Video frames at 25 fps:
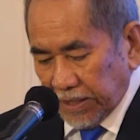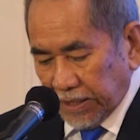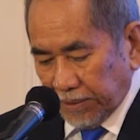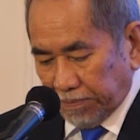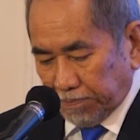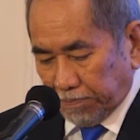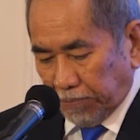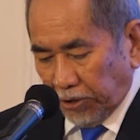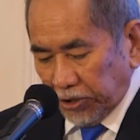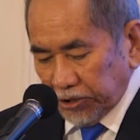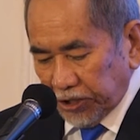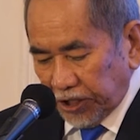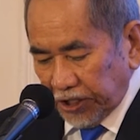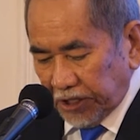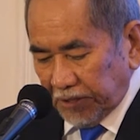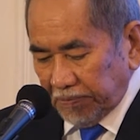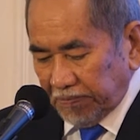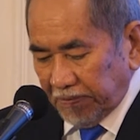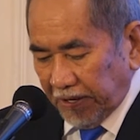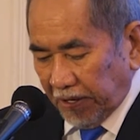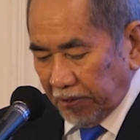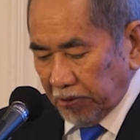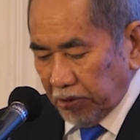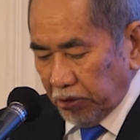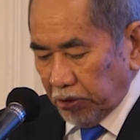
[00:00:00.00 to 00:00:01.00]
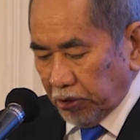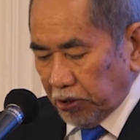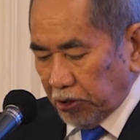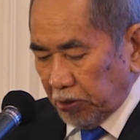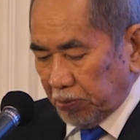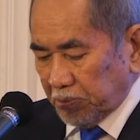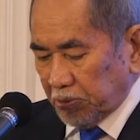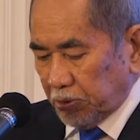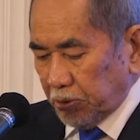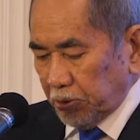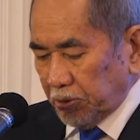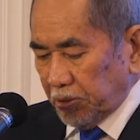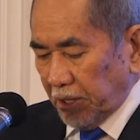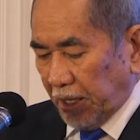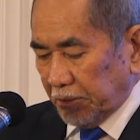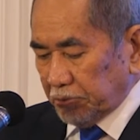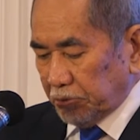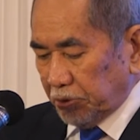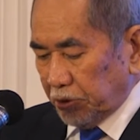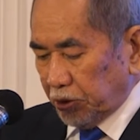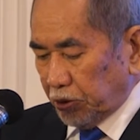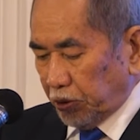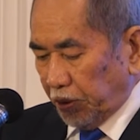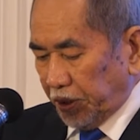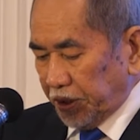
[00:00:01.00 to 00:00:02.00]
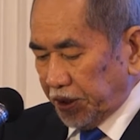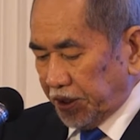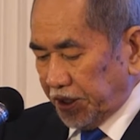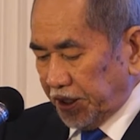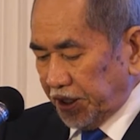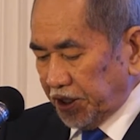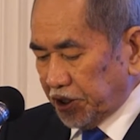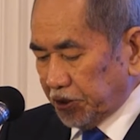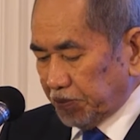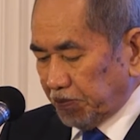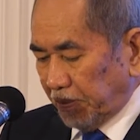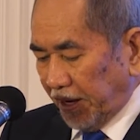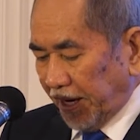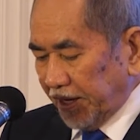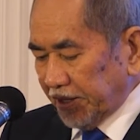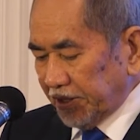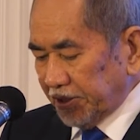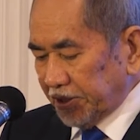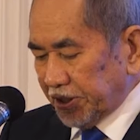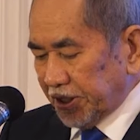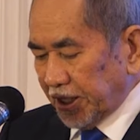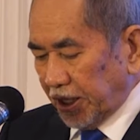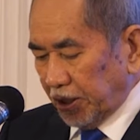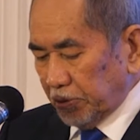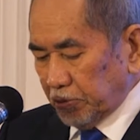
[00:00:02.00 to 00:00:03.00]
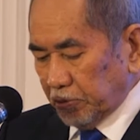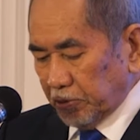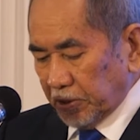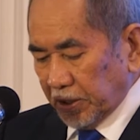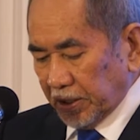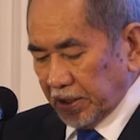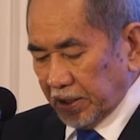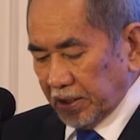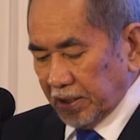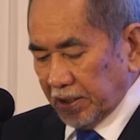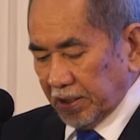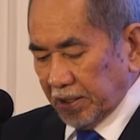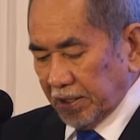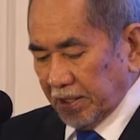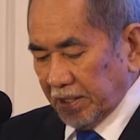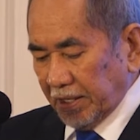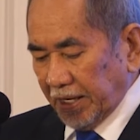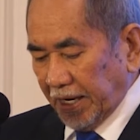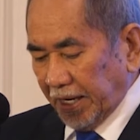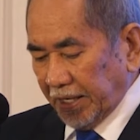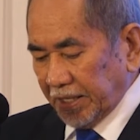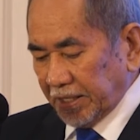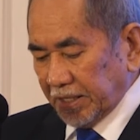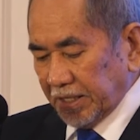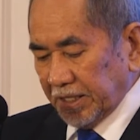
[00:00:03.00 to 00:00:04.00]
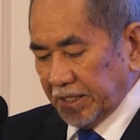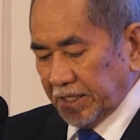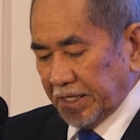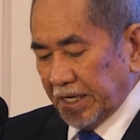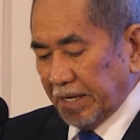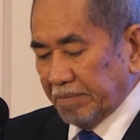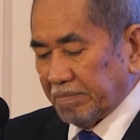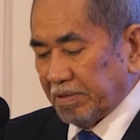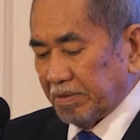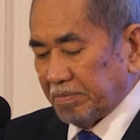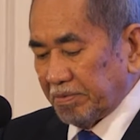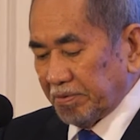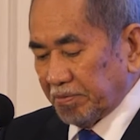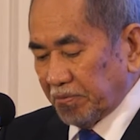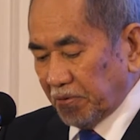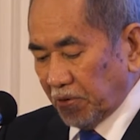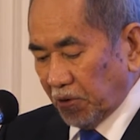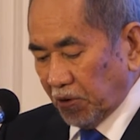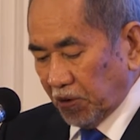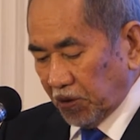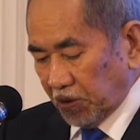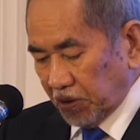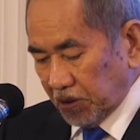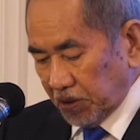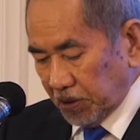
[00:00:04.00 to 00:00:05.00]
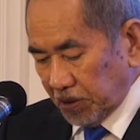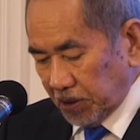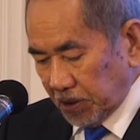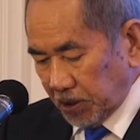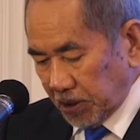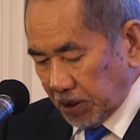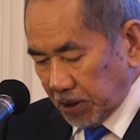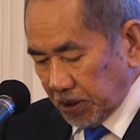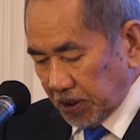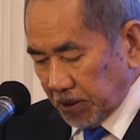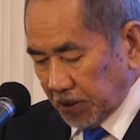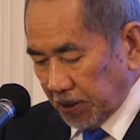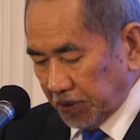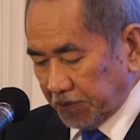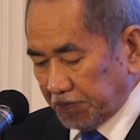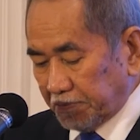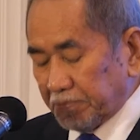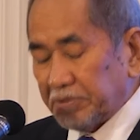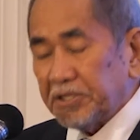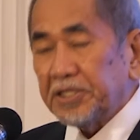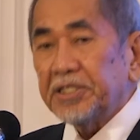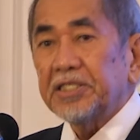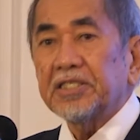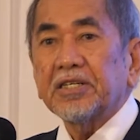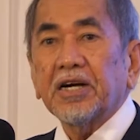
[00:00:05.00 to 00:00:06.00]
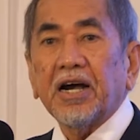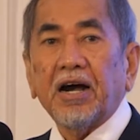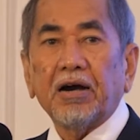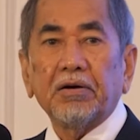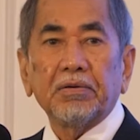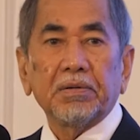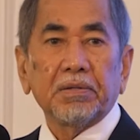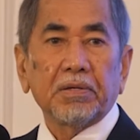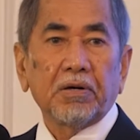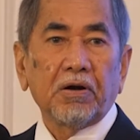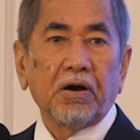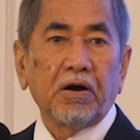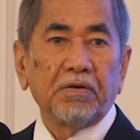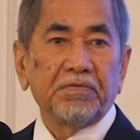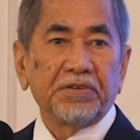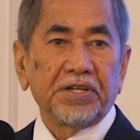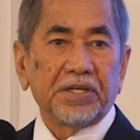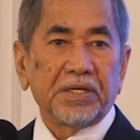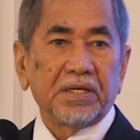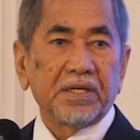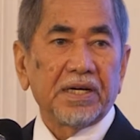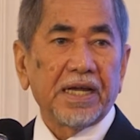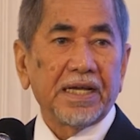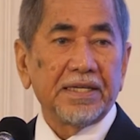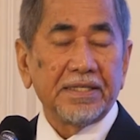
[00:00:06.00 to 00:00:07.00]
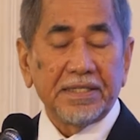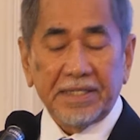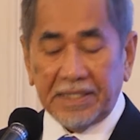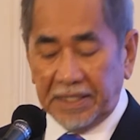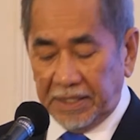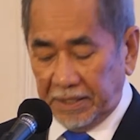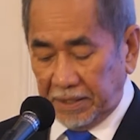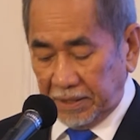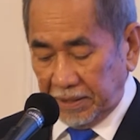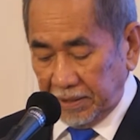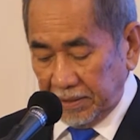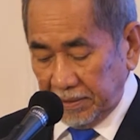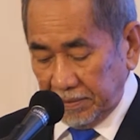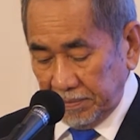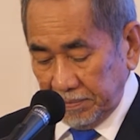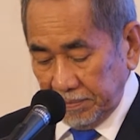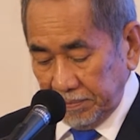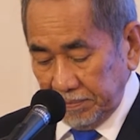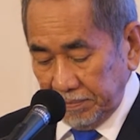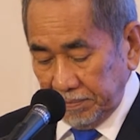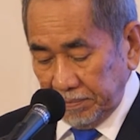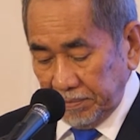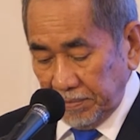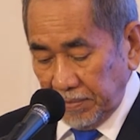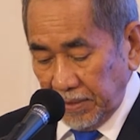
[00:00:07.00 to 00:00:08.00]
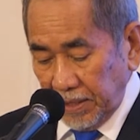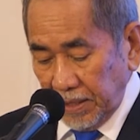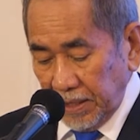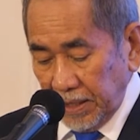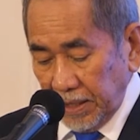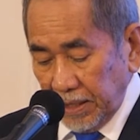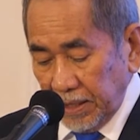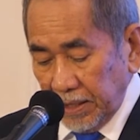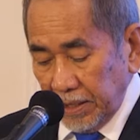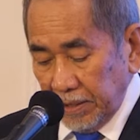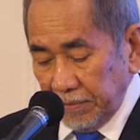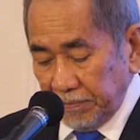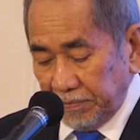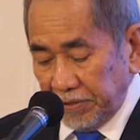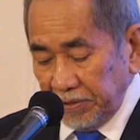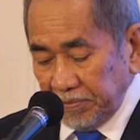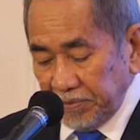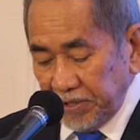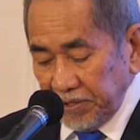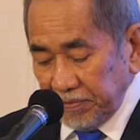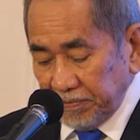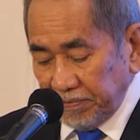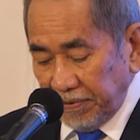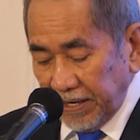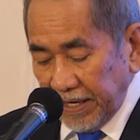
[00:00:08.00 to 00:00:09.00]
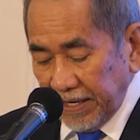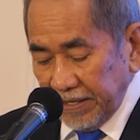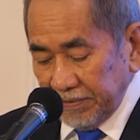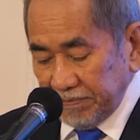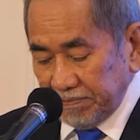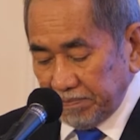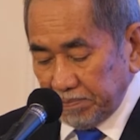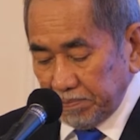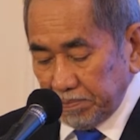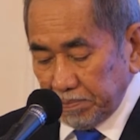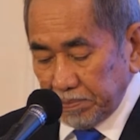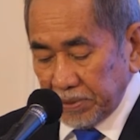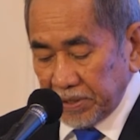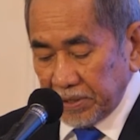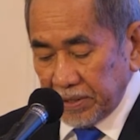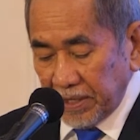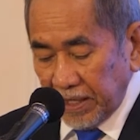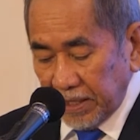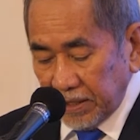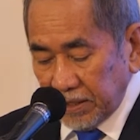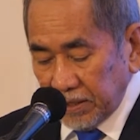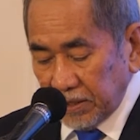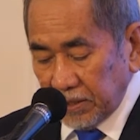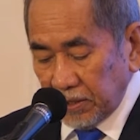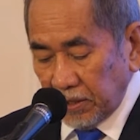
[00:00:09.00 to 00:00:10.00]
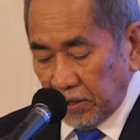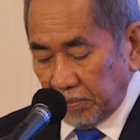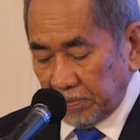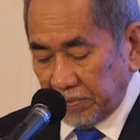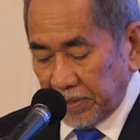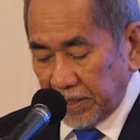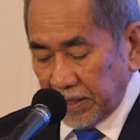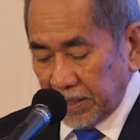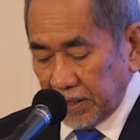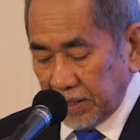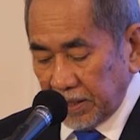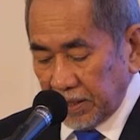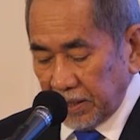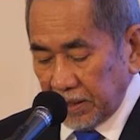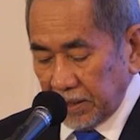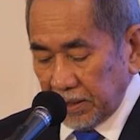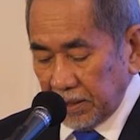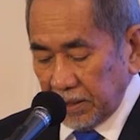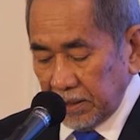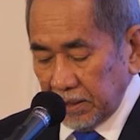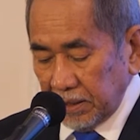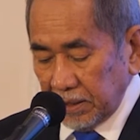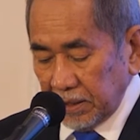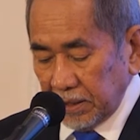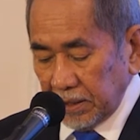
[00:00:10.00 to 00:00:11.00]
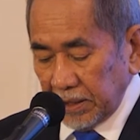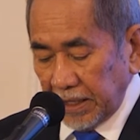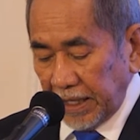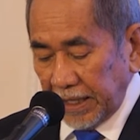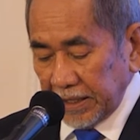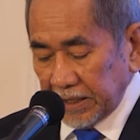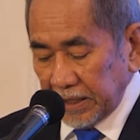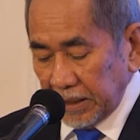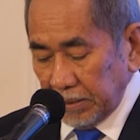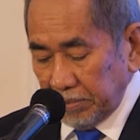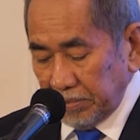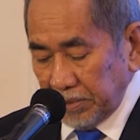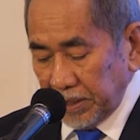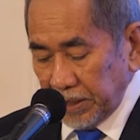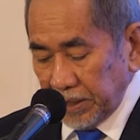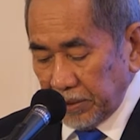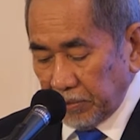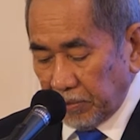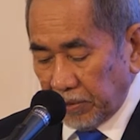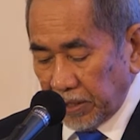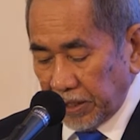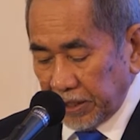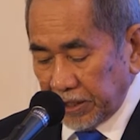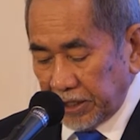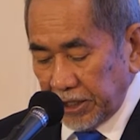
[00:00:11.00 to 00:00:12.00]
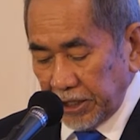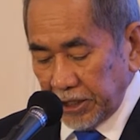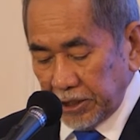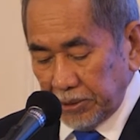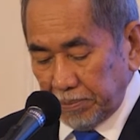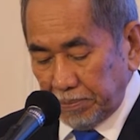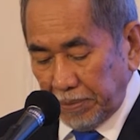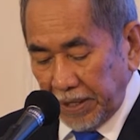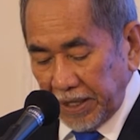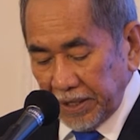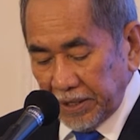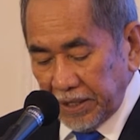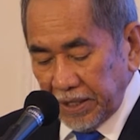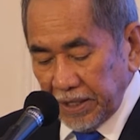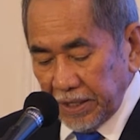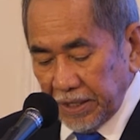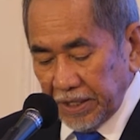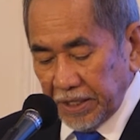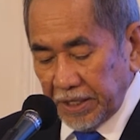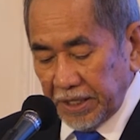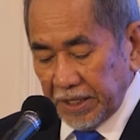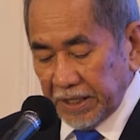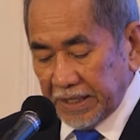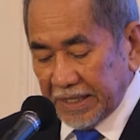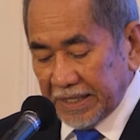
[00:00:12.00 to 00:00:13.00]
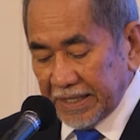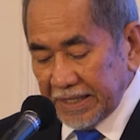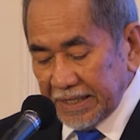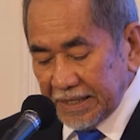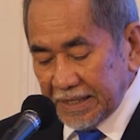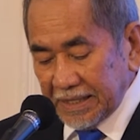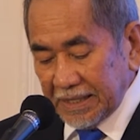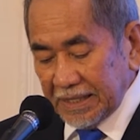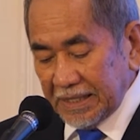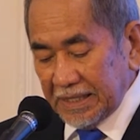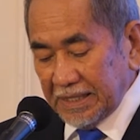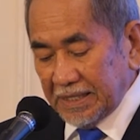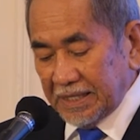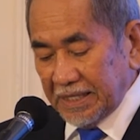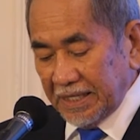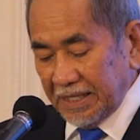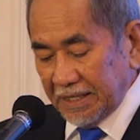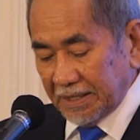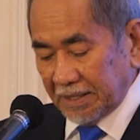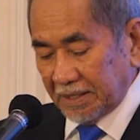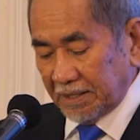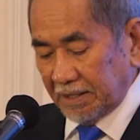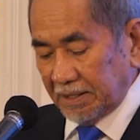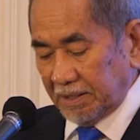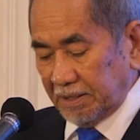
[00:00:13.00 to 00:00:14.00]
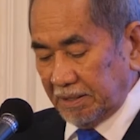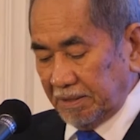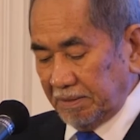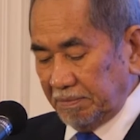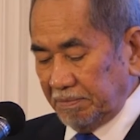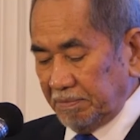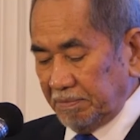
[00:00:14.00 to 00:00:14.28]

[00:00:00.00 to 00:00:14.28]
The positive outlook of 2020 spiraled downward like it never before. Pre-COVID-19, 55% of the SME were anticipating an increase in sales.